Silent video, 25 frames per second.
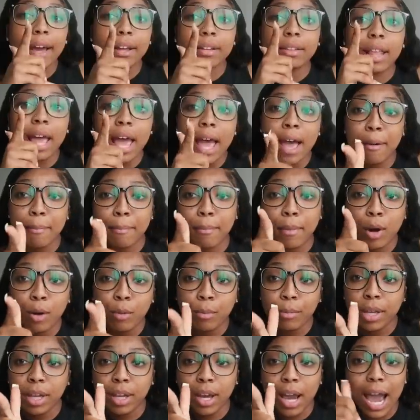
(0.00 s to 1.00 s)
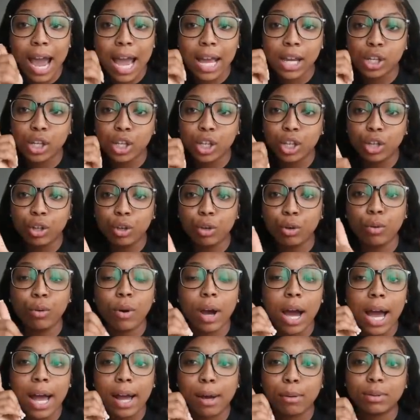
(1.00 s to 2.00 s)
At that moment, I
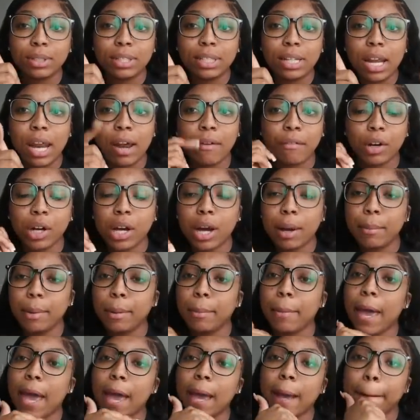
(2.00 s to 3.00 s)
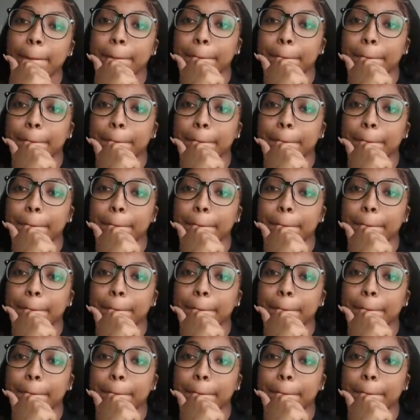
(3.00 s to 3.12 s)
knew I was never coming back.